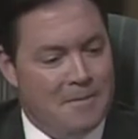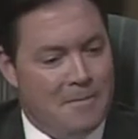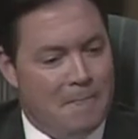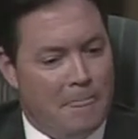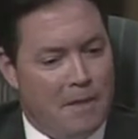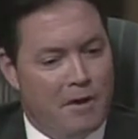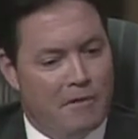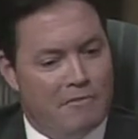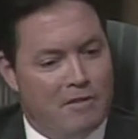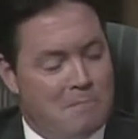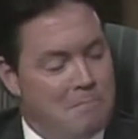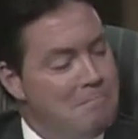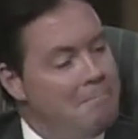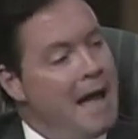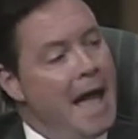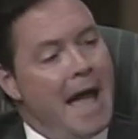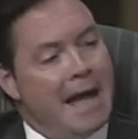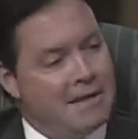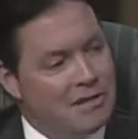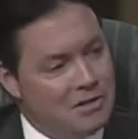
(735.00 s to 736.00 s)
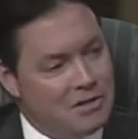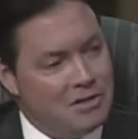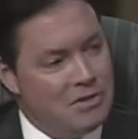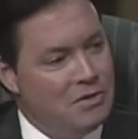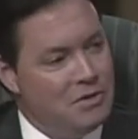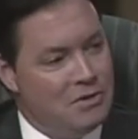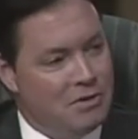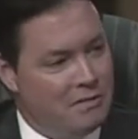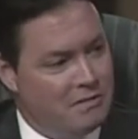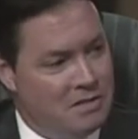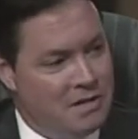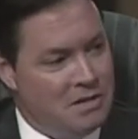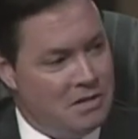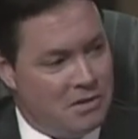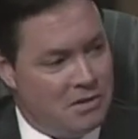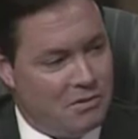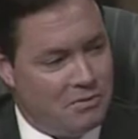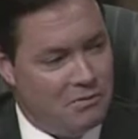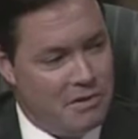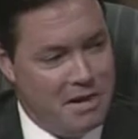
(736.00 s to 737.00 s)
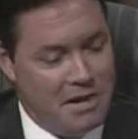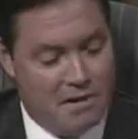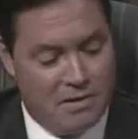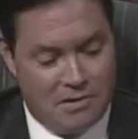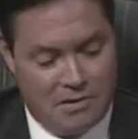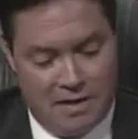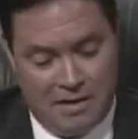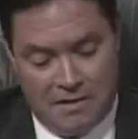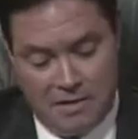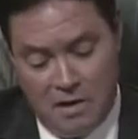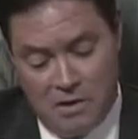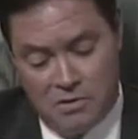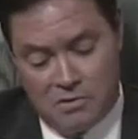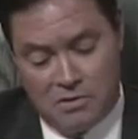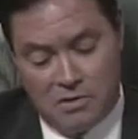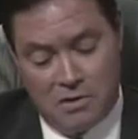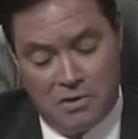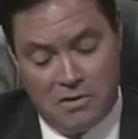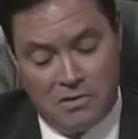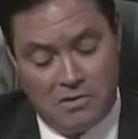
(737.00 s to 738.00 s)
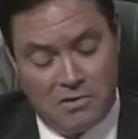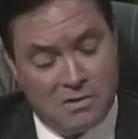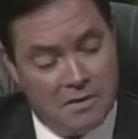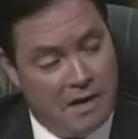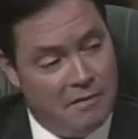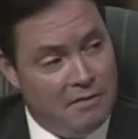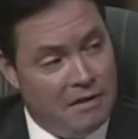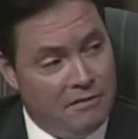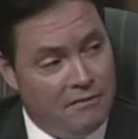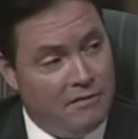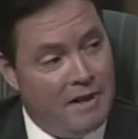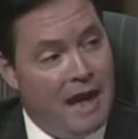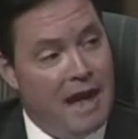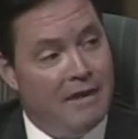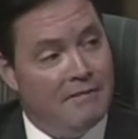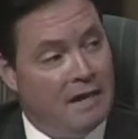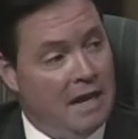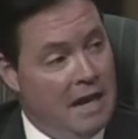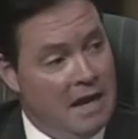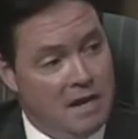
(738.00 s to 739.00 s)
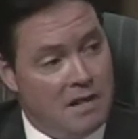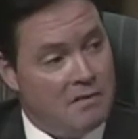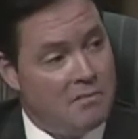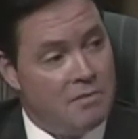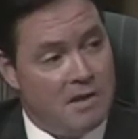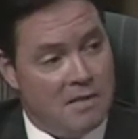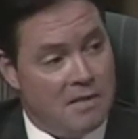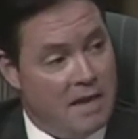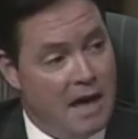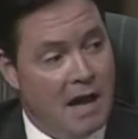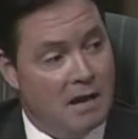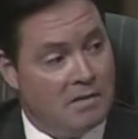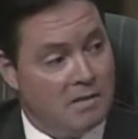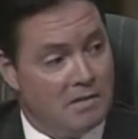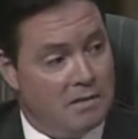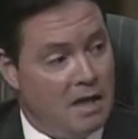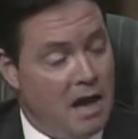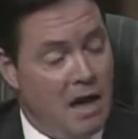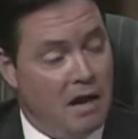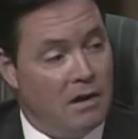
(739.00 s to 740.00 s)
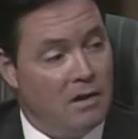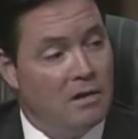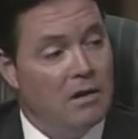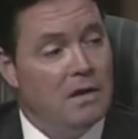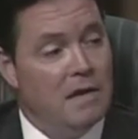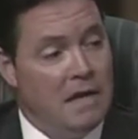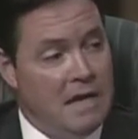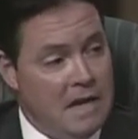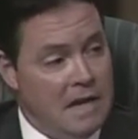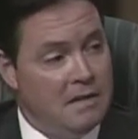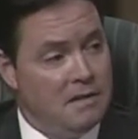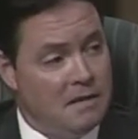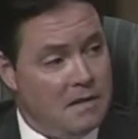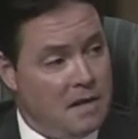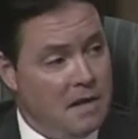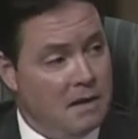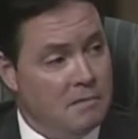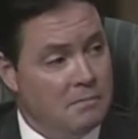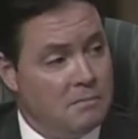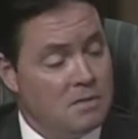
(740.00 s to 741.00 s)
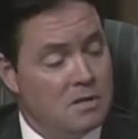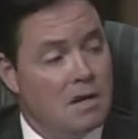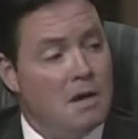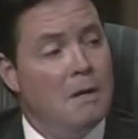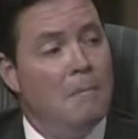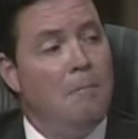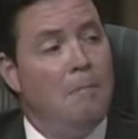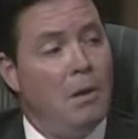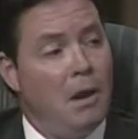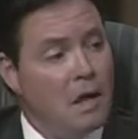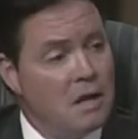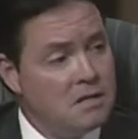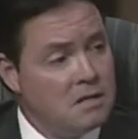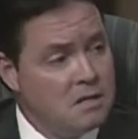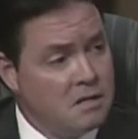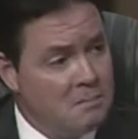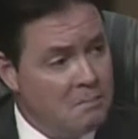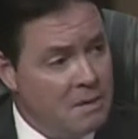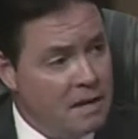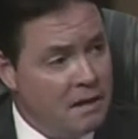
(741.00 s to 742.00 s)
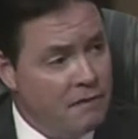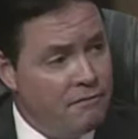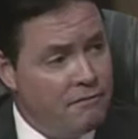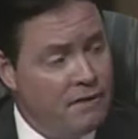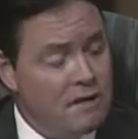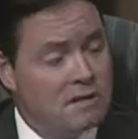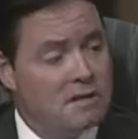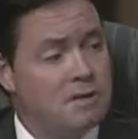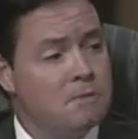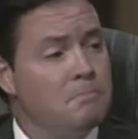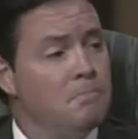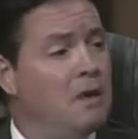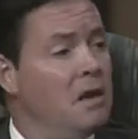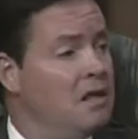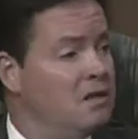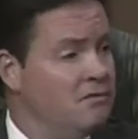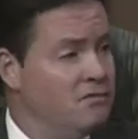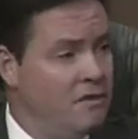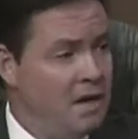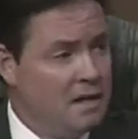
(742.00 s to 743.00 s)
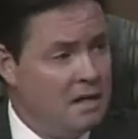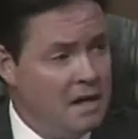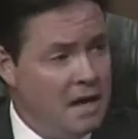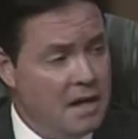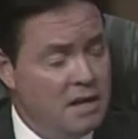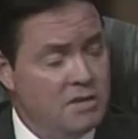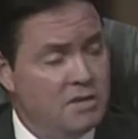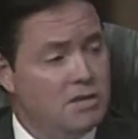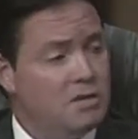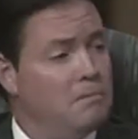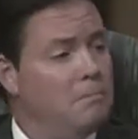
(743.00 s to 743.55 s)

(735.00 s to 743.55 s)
of the magnitude of these careers. And those are $75,000 and $83,000 incomes, plus the benefits, plus vacation,